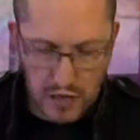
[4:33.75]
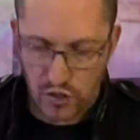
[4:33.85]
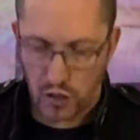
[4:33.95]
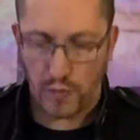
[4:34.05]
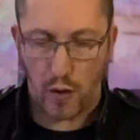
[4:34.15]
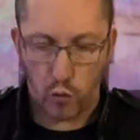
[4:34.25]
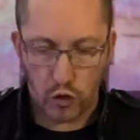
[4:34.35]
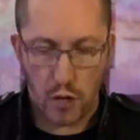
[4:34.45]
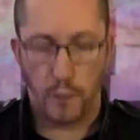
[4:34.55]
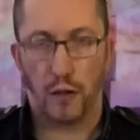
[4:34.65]
And so, yeah, we're
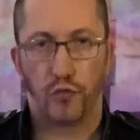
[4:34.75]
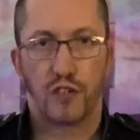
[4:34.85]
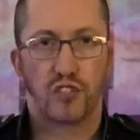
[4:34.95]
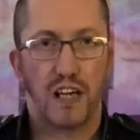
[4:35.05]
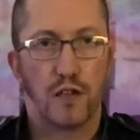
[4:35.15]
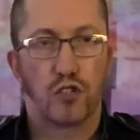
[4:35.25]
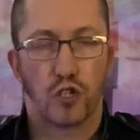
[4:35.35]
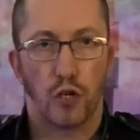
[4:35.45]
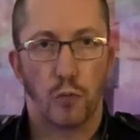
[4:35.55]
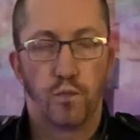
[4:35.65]
going to build this
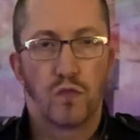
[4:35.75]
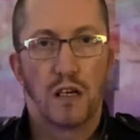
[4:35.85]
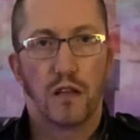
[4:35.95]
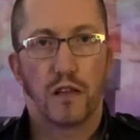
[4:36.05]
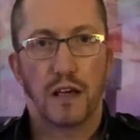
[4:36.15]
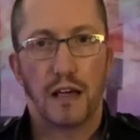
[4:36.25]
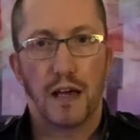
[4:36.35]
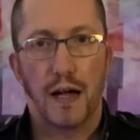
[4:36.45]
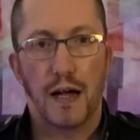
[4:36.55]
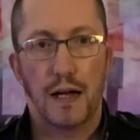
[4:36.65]
into
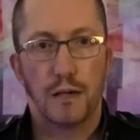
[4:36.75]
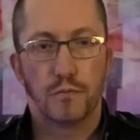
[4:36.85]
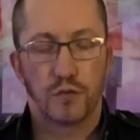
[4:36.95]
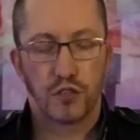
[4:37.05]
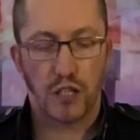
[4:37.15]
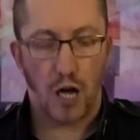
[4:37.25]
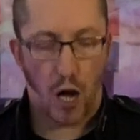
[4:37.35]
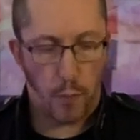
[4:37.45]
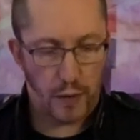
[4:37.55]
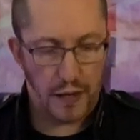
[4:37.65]
the uh,
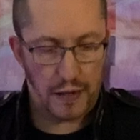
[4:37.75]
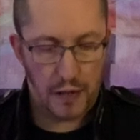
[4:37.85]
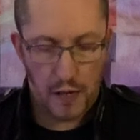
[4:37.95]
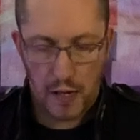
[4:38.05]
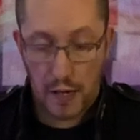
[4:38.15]
CRP